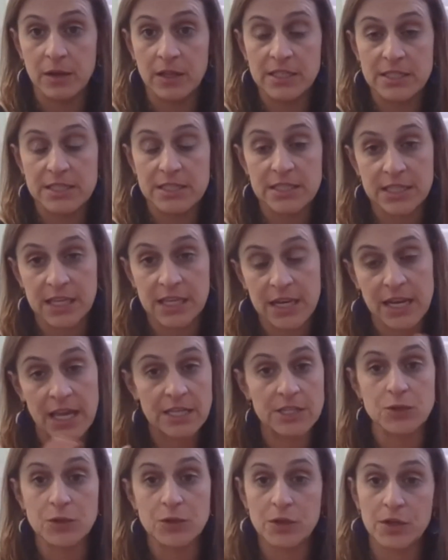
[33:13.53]
It
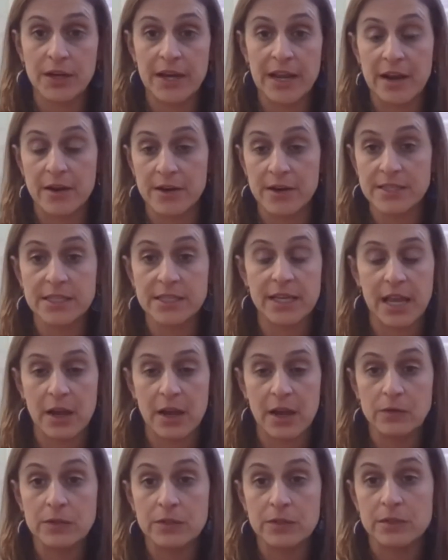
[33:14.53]
connects through your Aries
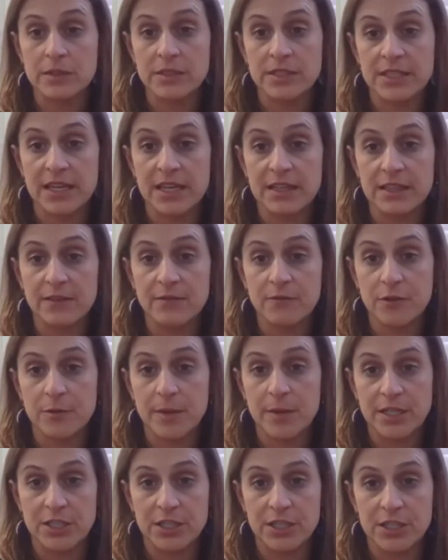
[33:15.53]
account to get the
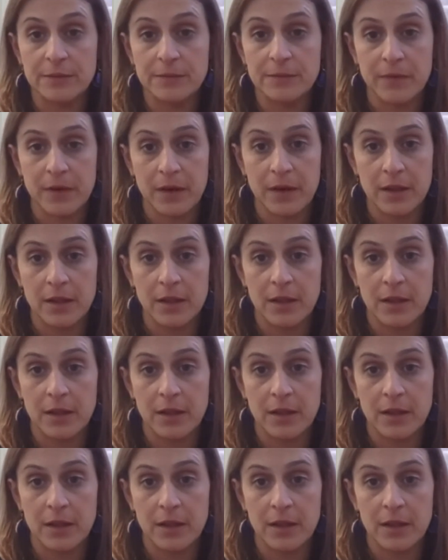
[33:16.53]
information.